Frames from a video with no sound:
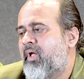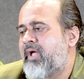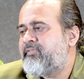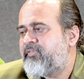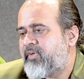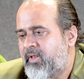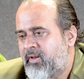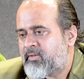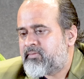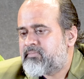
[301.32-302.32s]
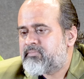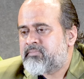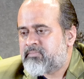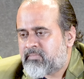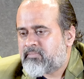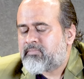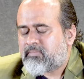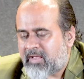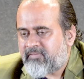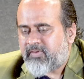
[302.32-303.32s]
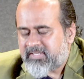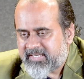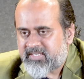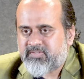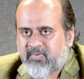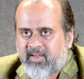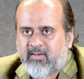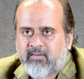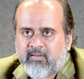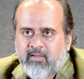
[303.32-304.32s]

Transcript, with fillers: I feel, I feel satisfied